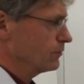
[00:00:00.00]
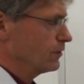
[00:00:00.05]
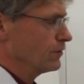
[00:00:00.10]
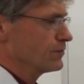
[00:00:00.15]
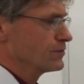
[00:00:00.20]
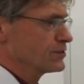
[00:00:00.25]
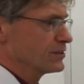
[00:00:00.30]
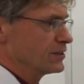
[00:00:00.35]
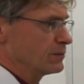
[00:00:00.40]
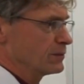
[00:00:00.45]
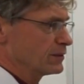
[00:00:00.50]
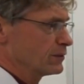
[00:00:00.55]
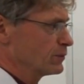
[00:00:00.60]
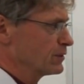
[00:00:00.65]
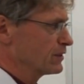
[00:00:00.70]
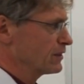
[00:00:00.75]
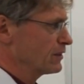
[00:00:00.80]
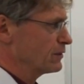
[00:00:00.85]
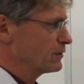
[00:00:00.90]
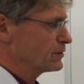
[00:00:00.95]
Obviously, we don't
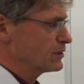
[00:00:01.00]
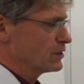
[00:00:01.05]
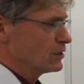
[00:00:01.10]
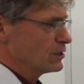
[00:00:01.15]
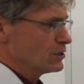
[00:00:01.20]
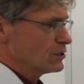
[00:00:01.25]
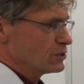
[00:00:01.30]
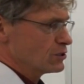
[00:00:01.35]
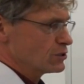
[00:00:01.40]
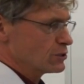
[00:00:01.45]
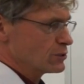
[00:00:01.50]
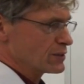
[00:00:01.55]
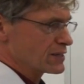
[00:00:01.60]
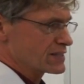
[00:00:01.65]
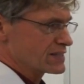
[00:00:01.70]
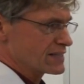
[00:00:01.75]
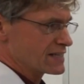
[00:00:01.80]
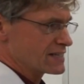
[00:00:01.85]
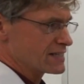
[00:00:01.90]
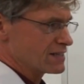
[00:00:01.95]
want to go too
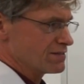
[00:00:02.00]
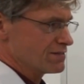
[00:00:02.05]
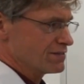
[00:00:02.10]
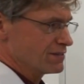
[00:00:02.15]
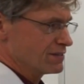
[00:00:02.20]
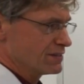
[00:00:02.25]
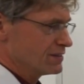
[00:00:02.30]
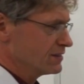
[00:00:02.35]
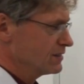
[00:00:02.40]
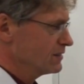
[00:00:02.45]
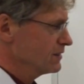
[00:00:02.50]
excessive.